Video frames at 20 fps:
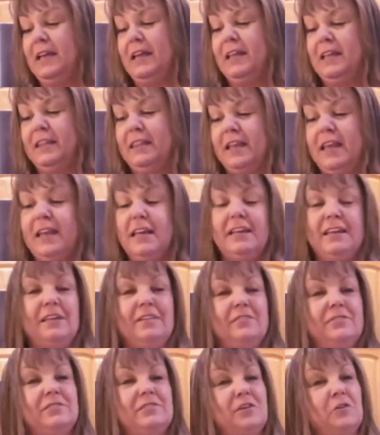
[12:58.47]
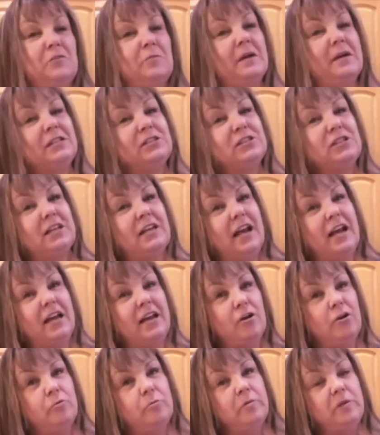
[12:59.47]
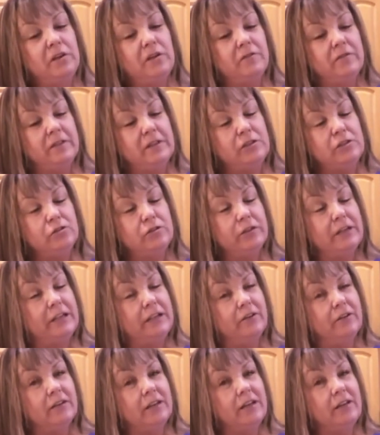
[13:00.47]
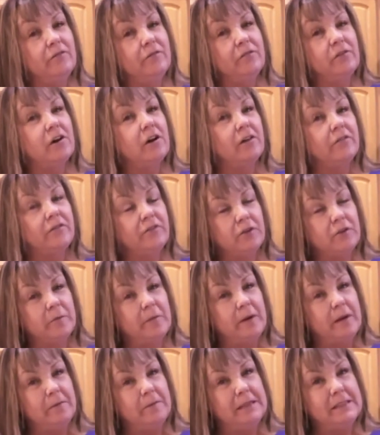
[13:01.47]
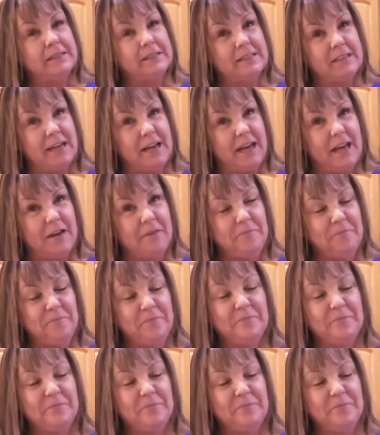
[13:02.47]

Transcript: Thank you so much, and I hope you've enjoyed cooking for our fur babies today.